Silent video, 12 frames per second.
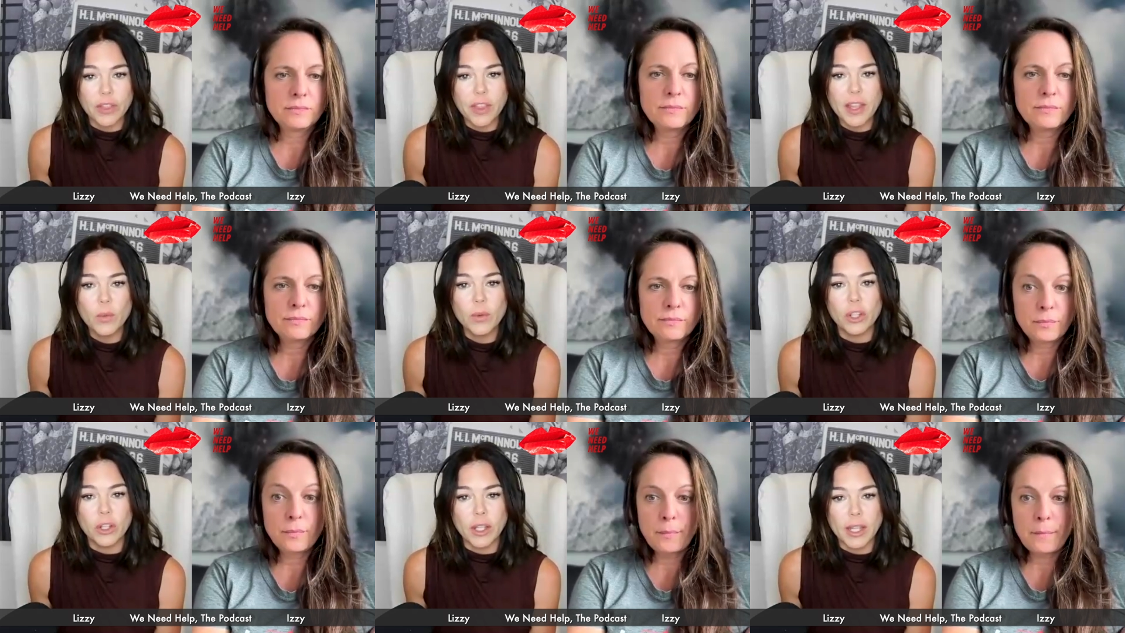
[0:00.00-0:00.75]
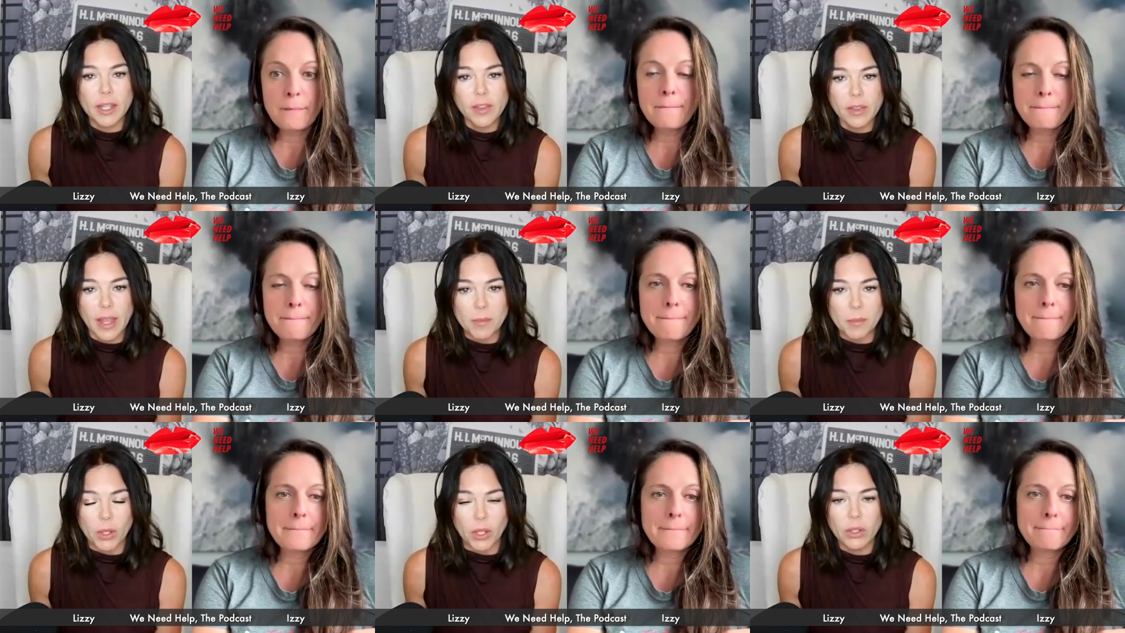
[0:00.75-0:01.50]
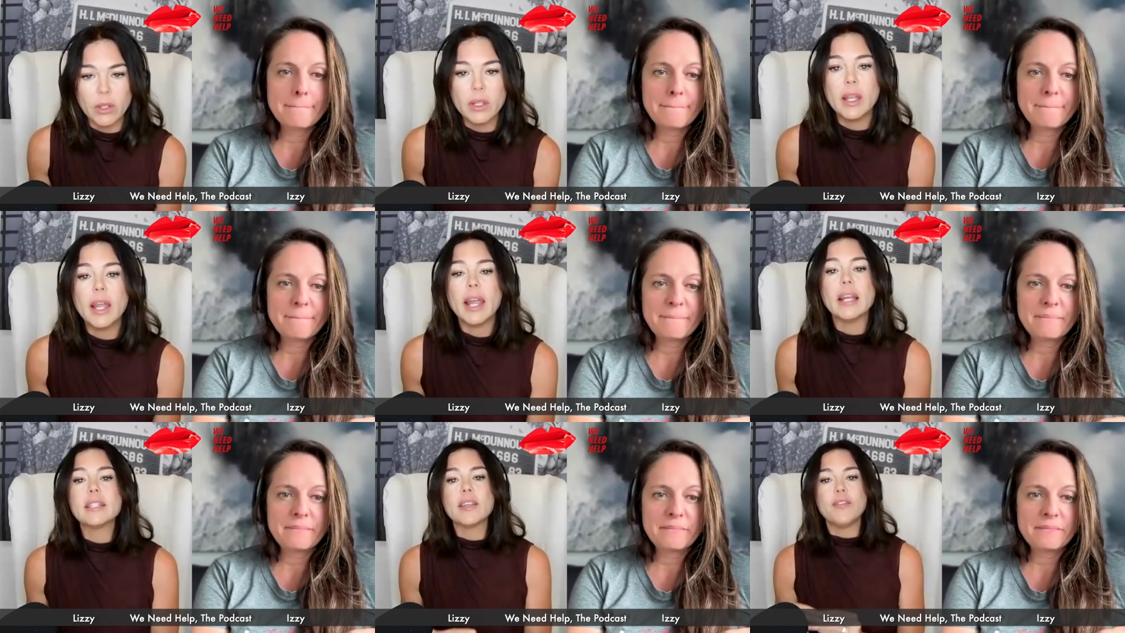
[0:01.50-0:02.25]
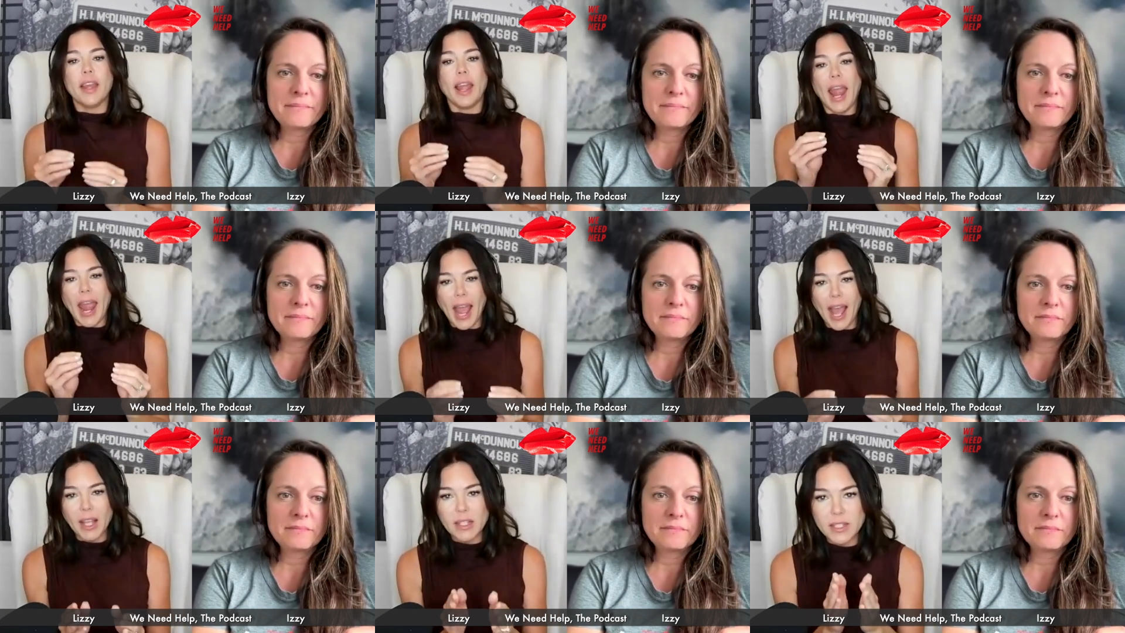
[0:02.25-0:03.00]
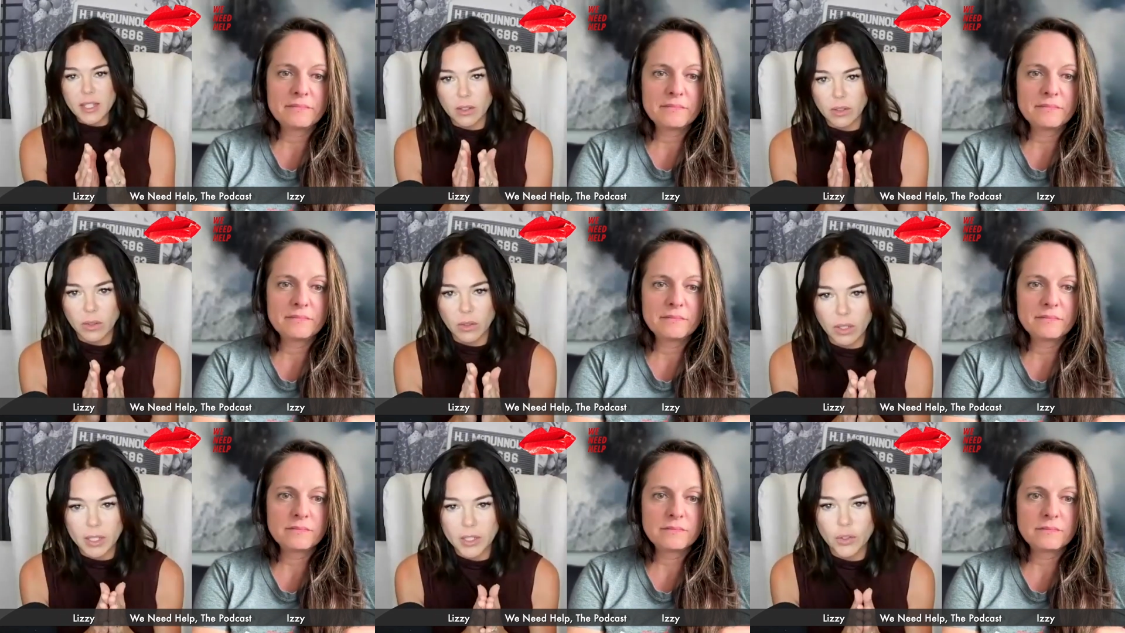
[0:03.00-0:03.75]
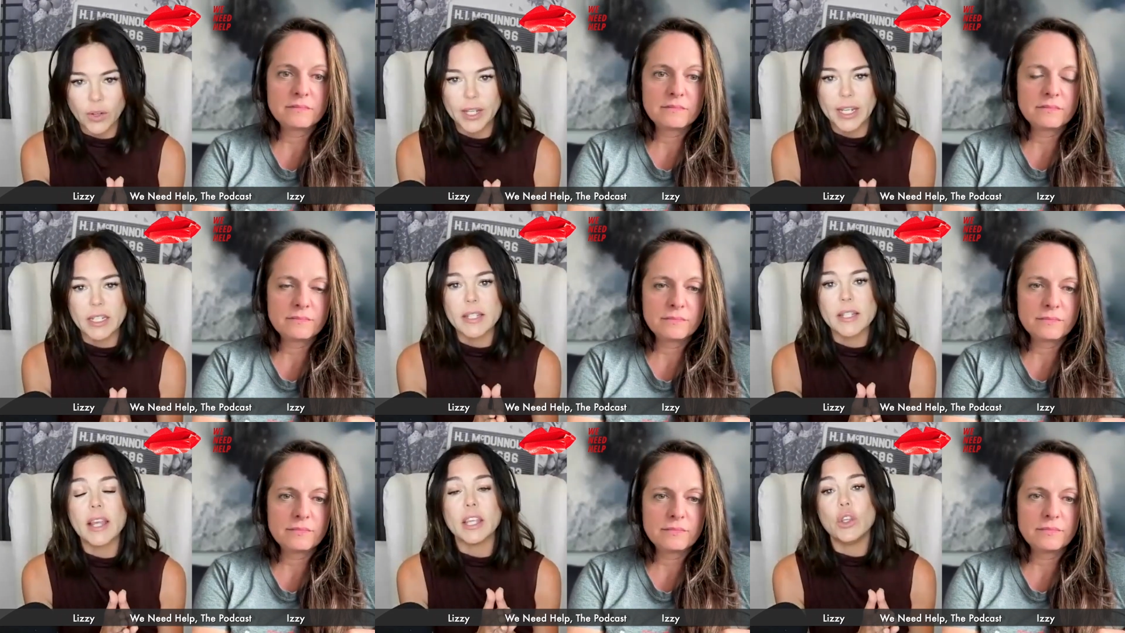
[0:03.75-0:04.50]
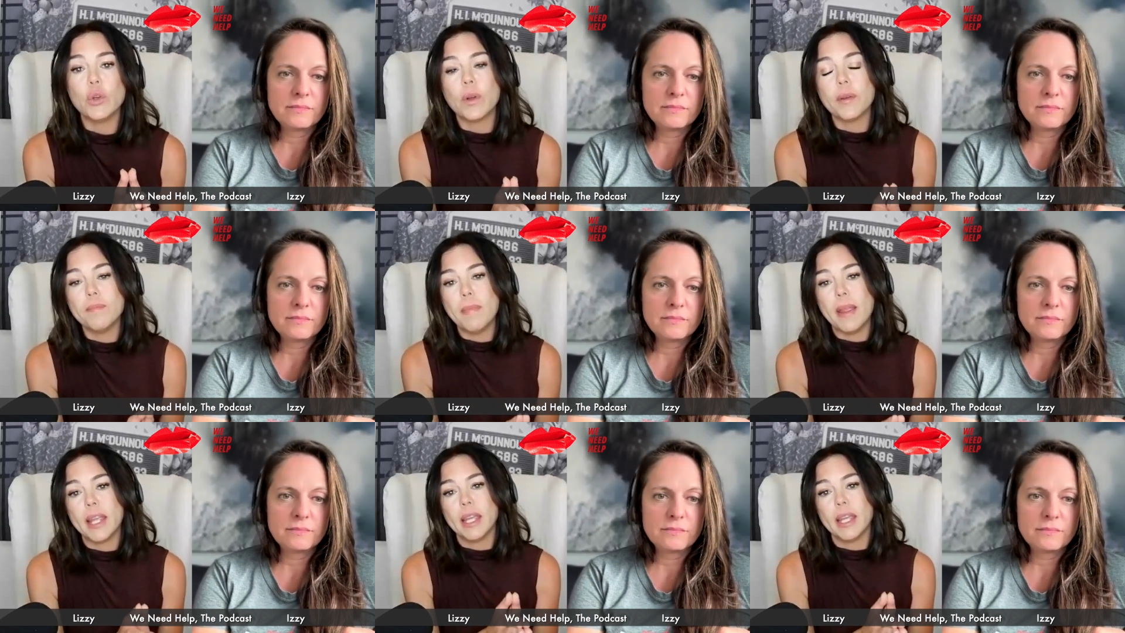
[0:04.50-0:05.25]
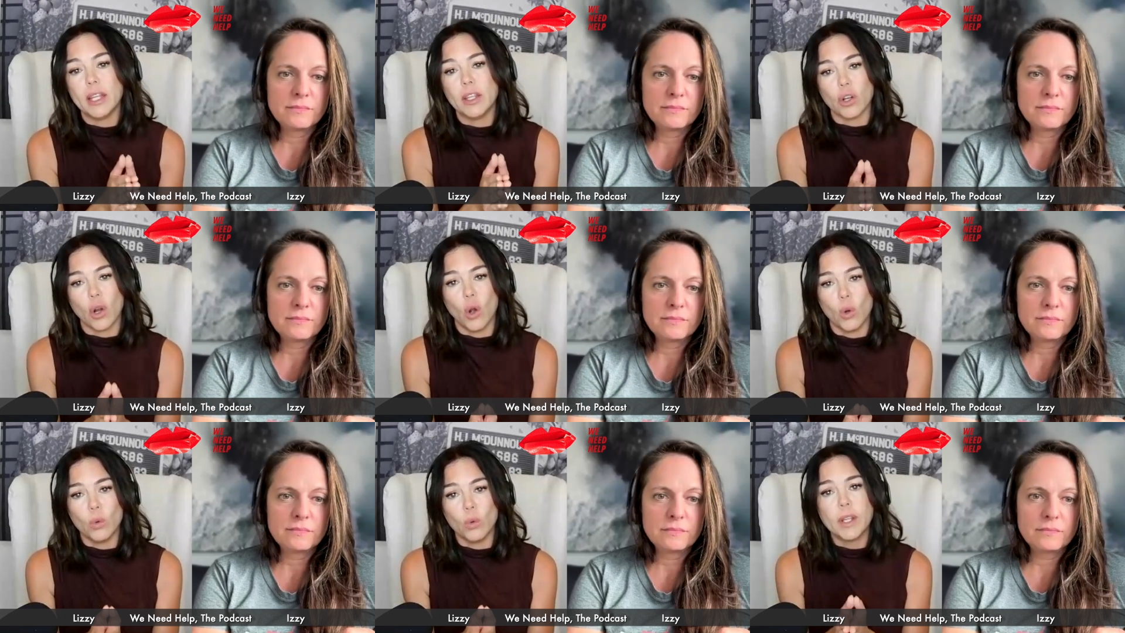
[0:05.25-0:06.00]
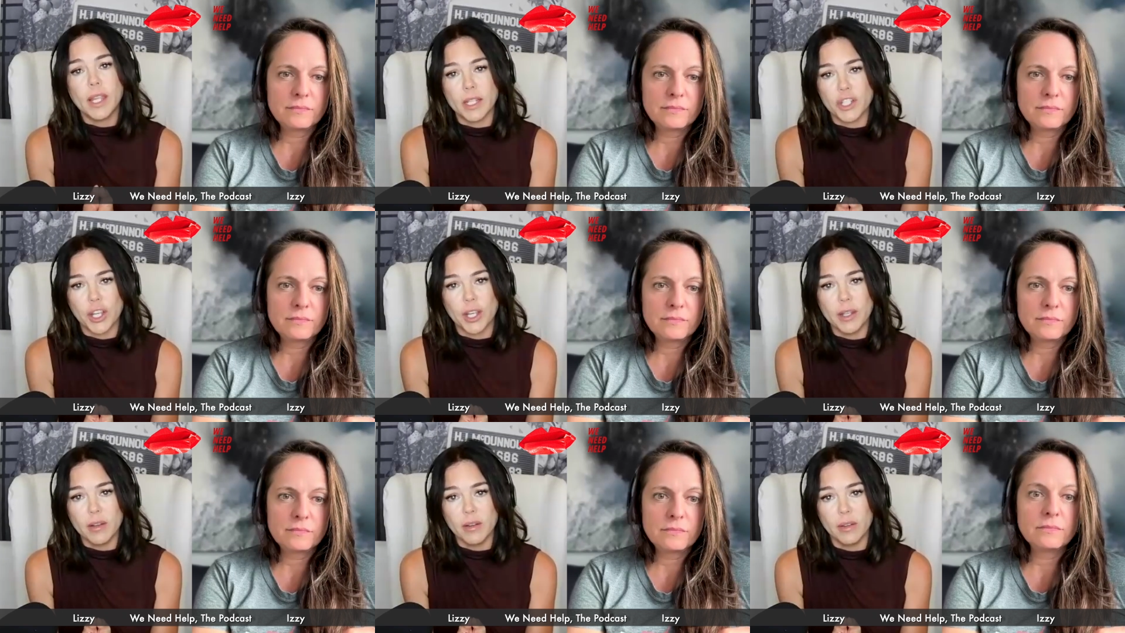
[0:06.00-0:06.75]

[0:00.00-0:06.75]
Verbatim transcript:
Speaker 1: thing when looking at the label is if it has ingredients that you can make it in your own kitchen,